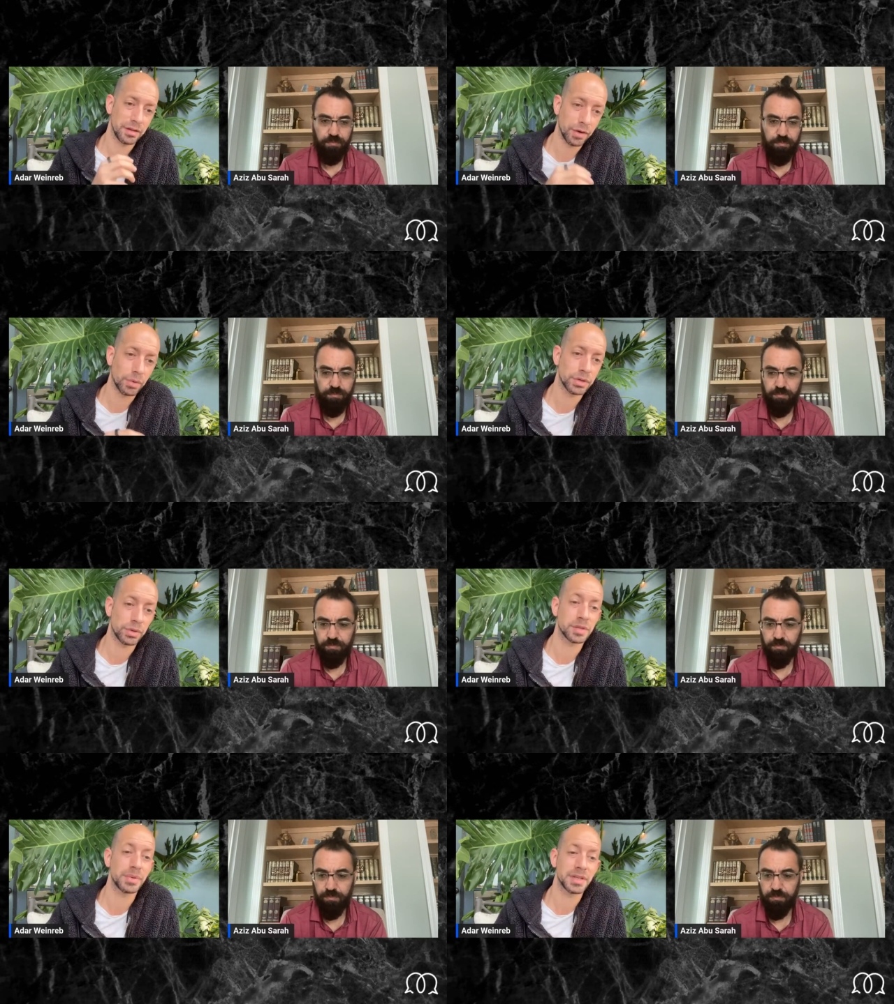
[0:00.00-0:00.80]
Speaker 1: forward
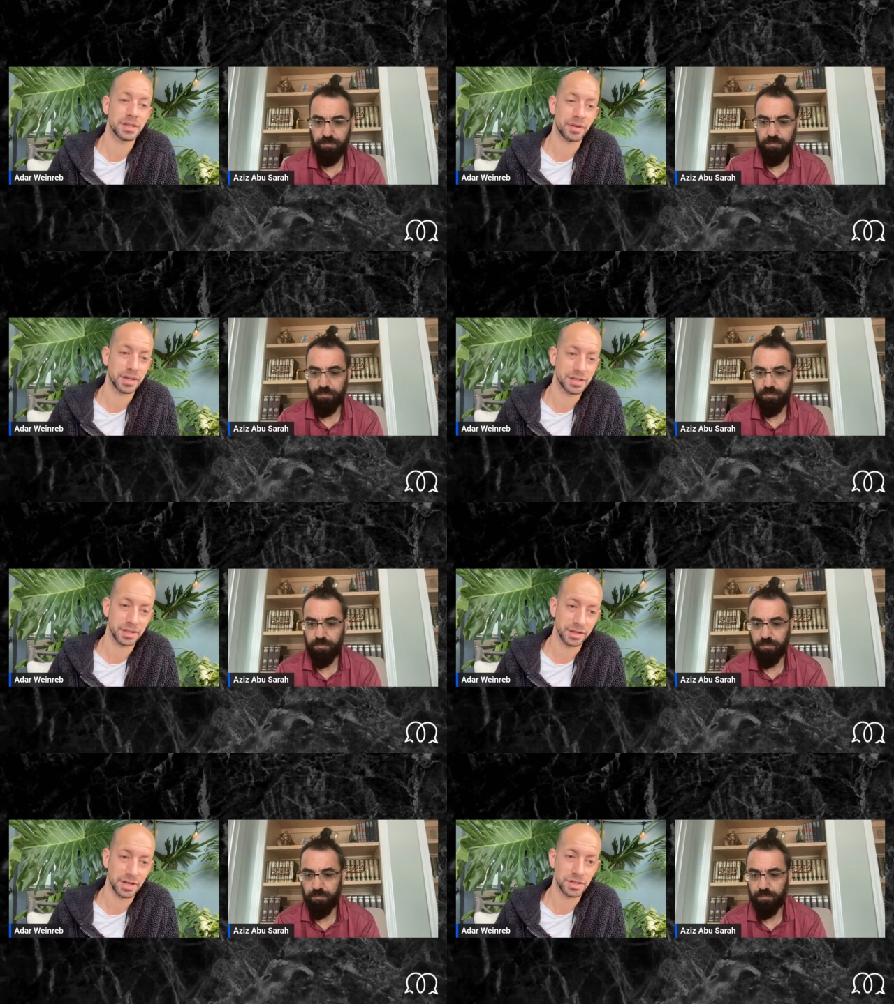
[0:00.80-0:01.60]
towards peace and
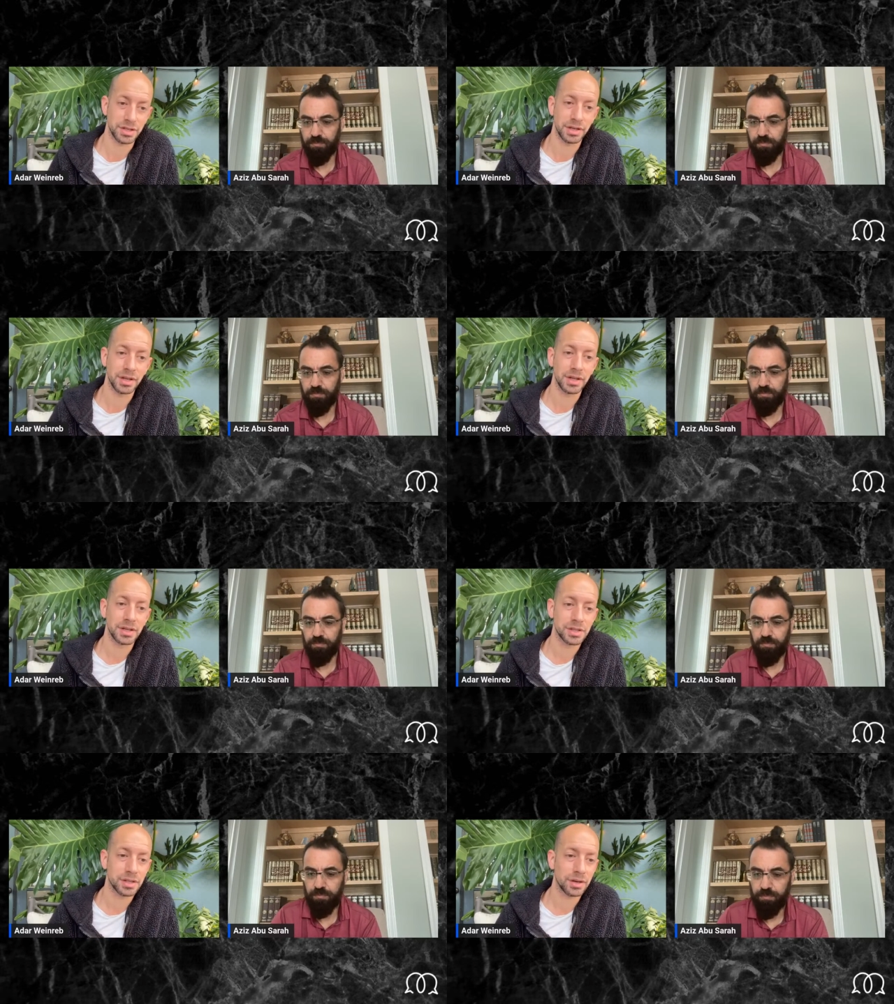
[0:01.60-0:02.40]
reconciliation.
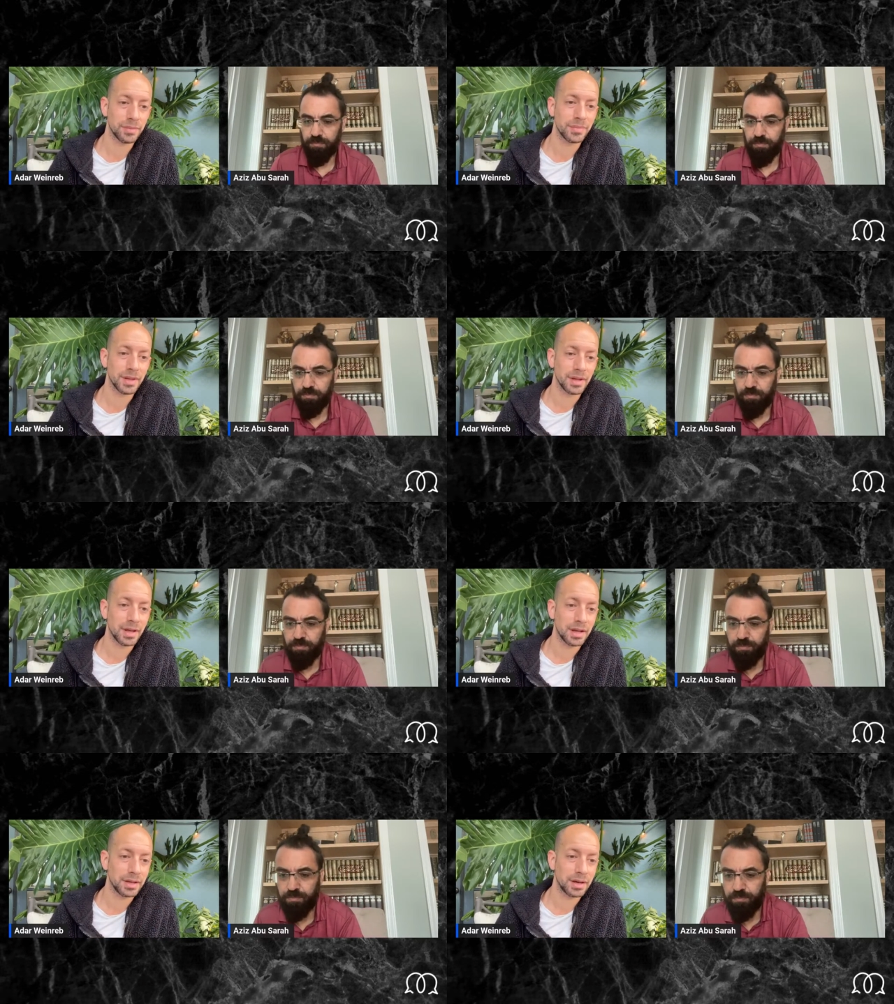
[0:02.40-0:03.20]
So,
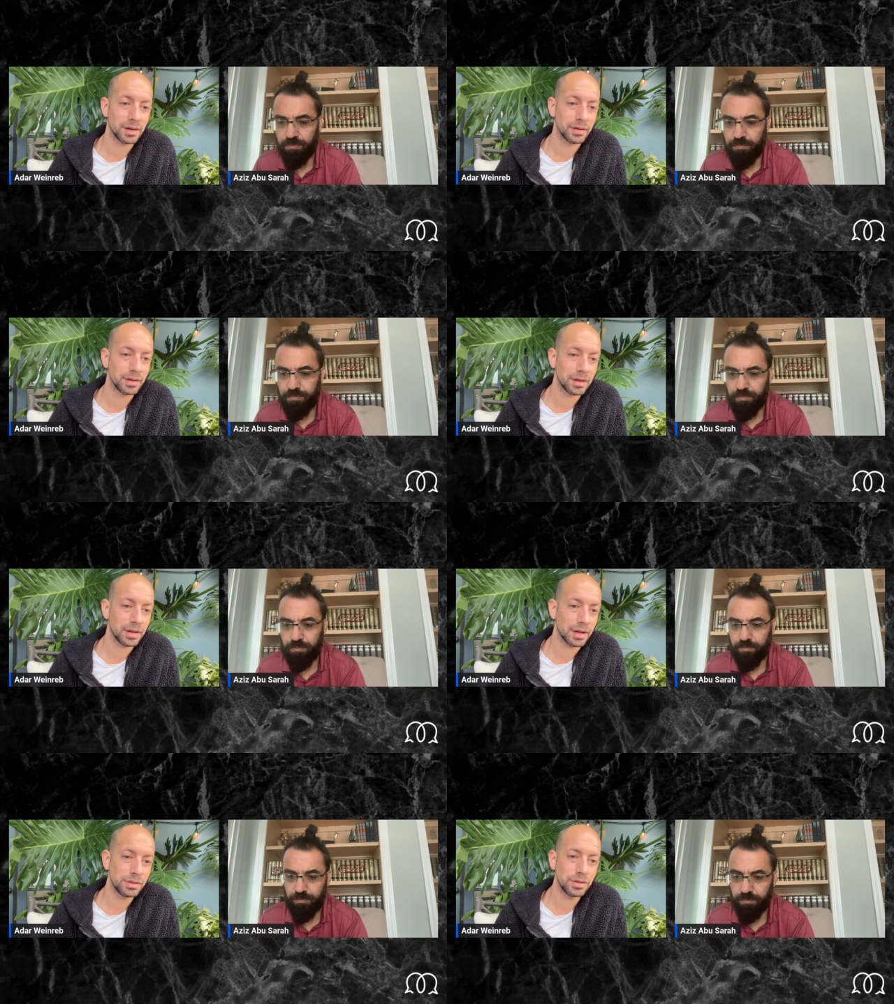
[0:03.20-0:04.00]
you know,
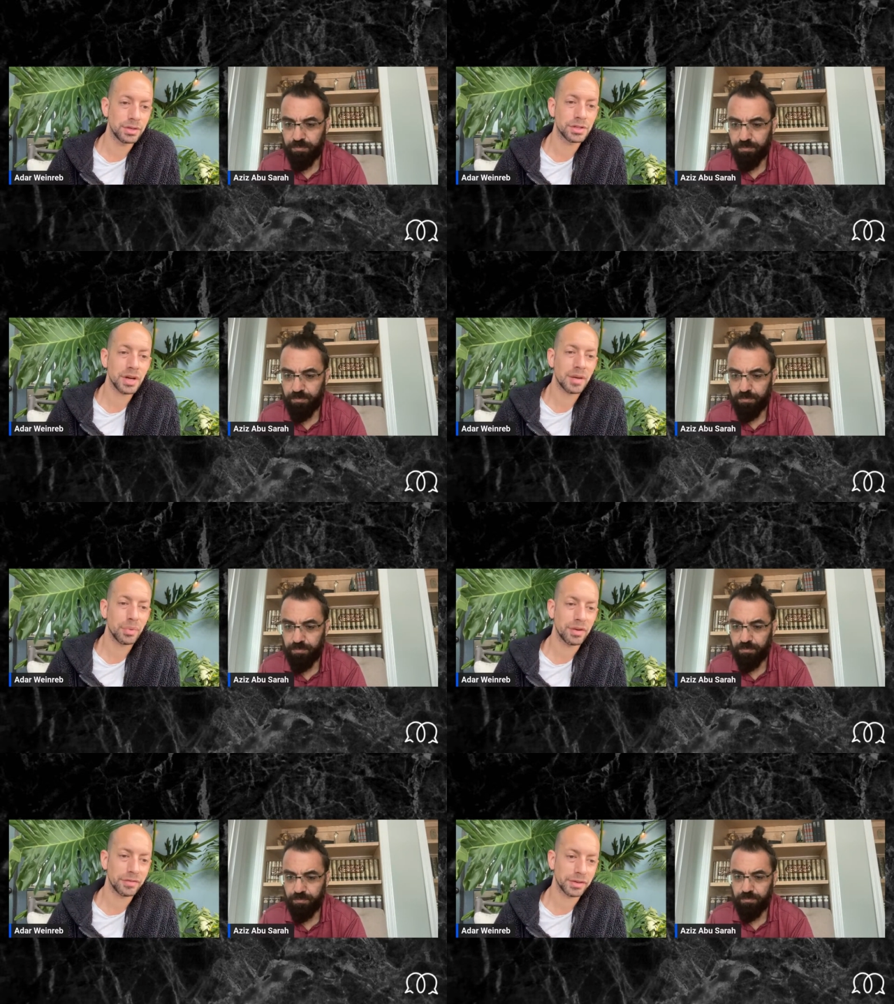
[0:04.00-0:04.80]
you, you could try to
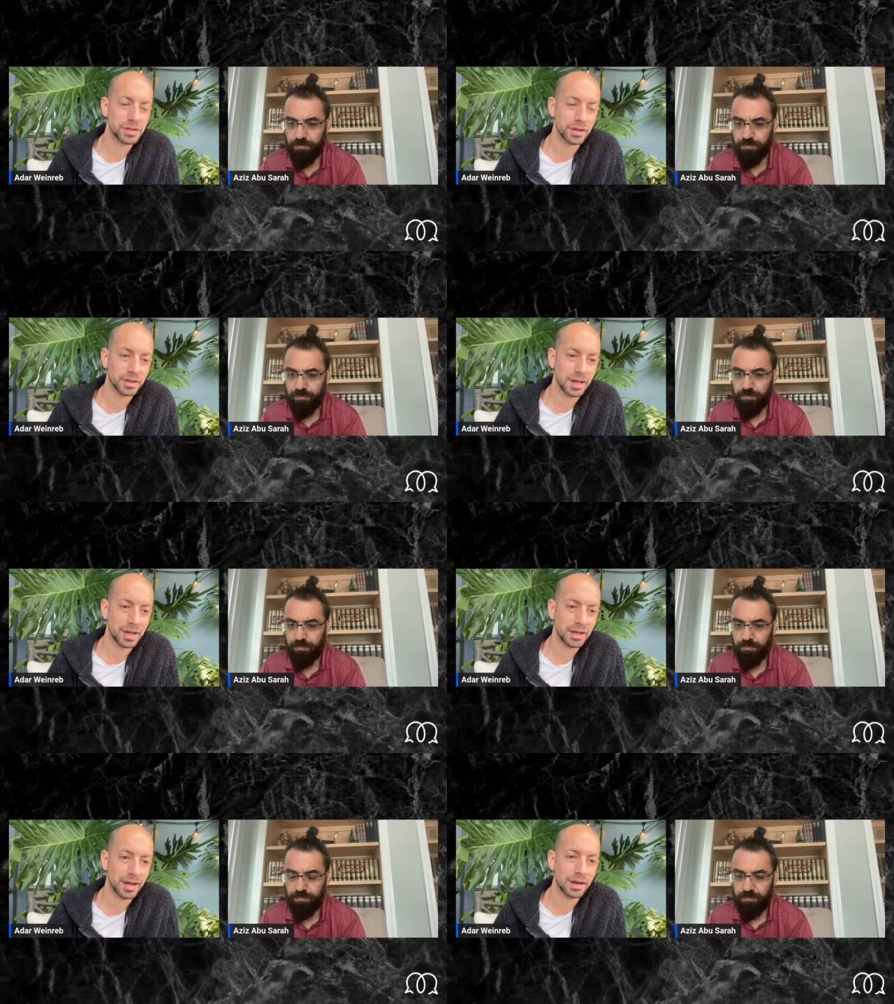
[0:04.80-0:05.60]
point fingers all
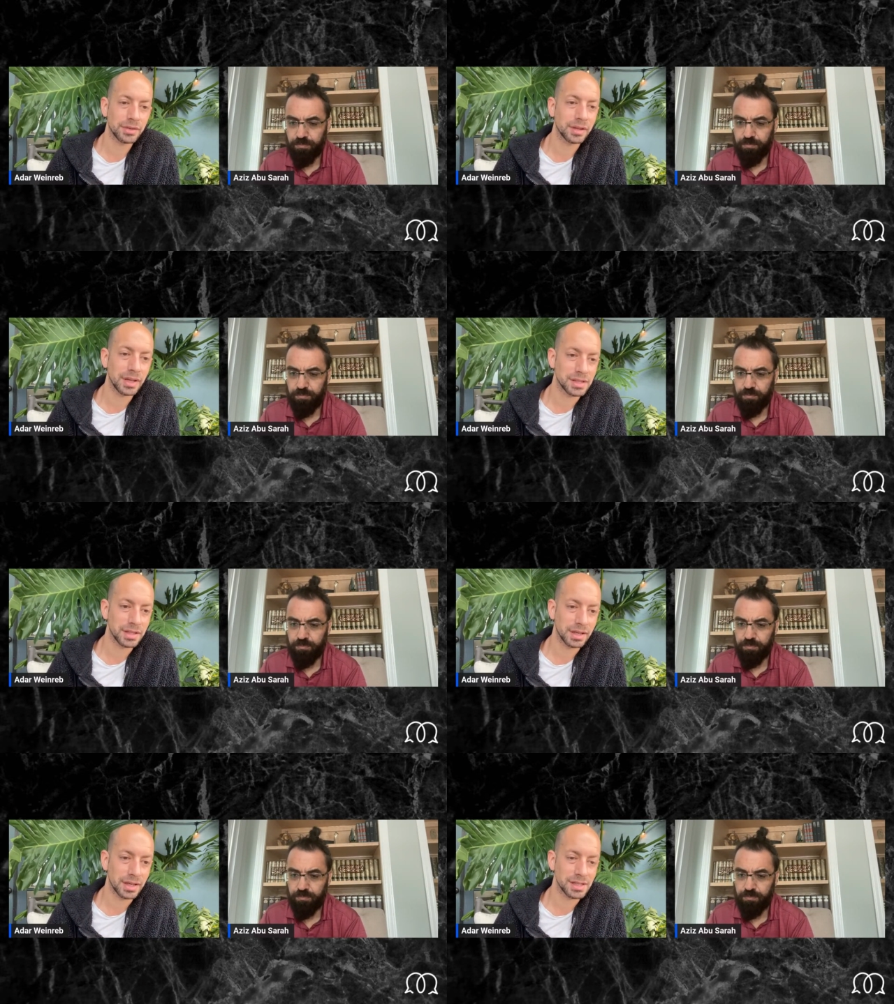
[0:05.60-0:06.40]
day. I don't think that's
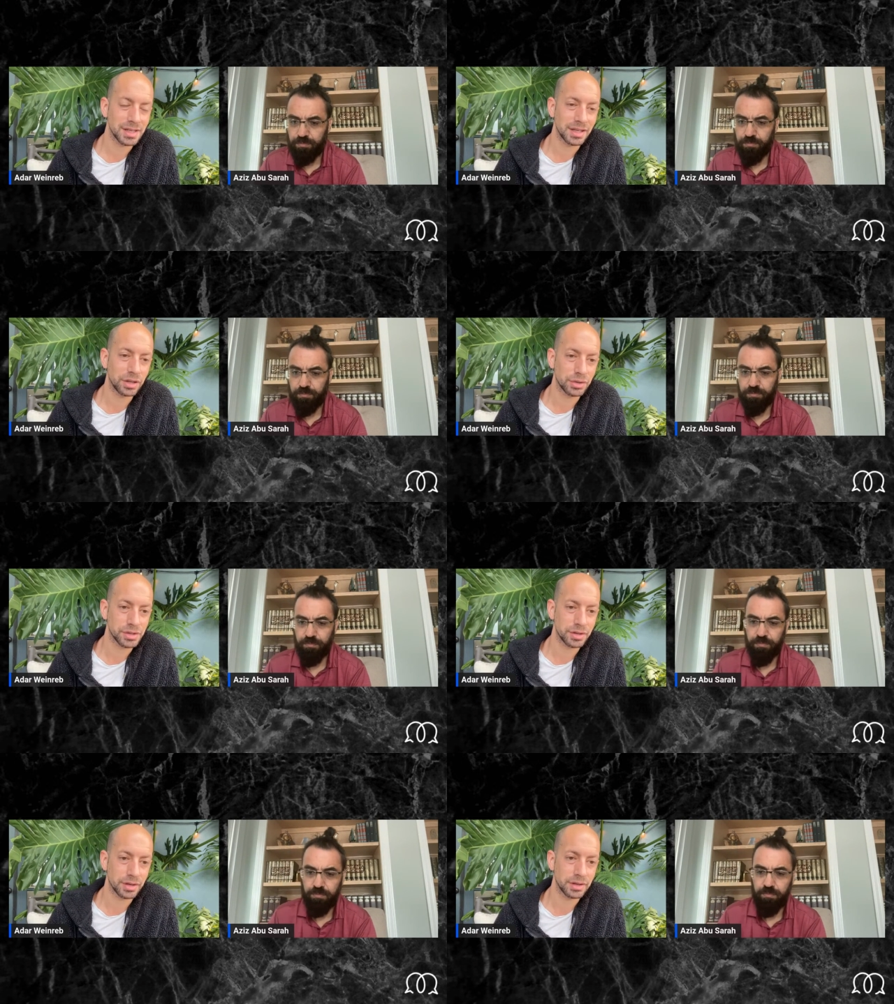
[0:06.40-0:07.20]
going to get us any
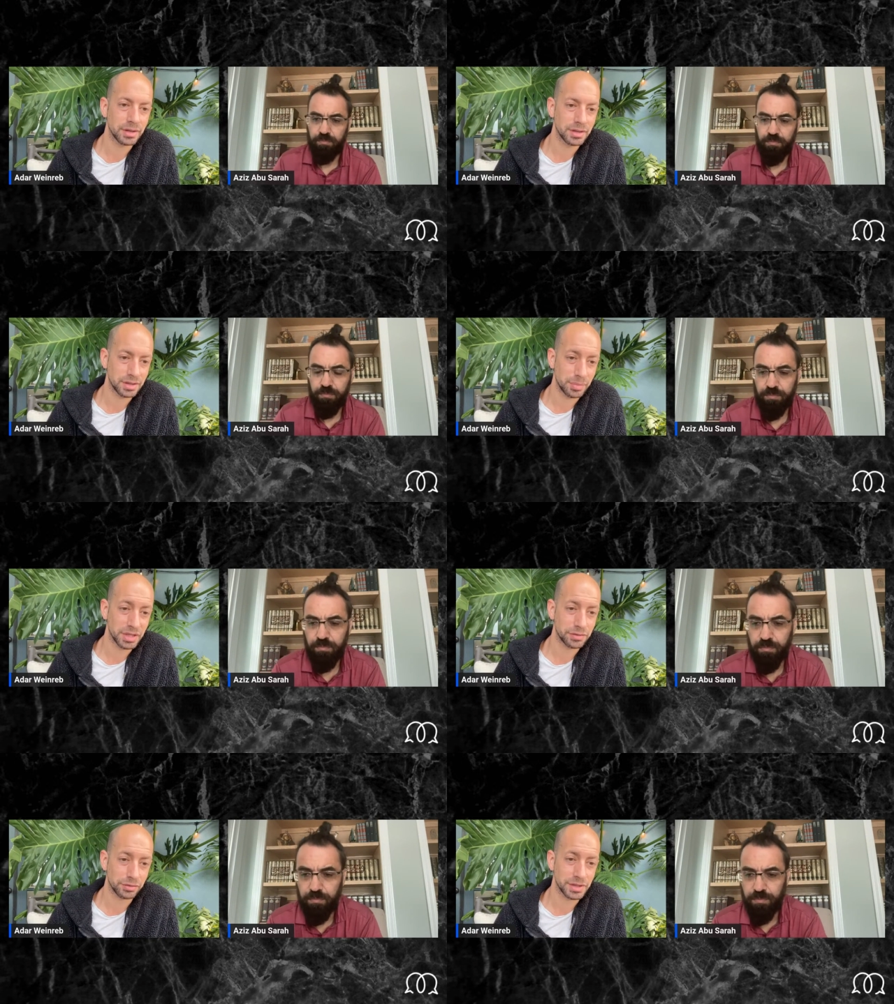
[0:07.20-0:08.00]
closer to to
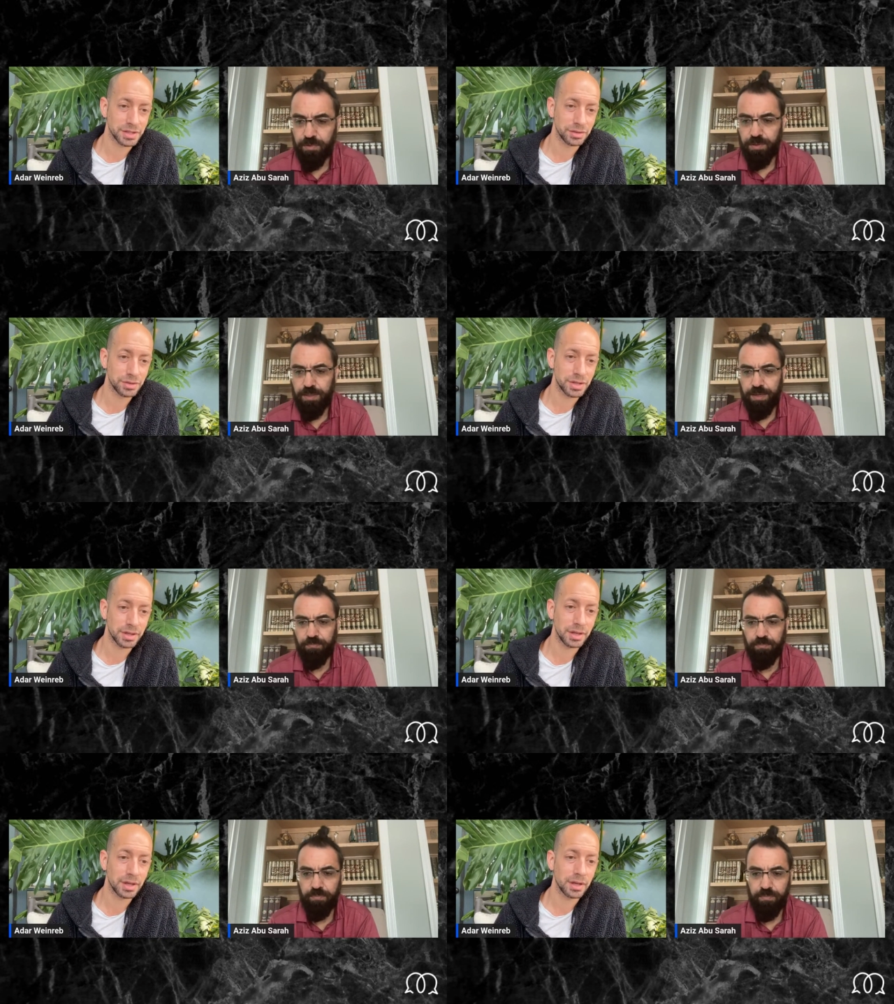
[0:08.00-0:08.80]
peaceful resolution.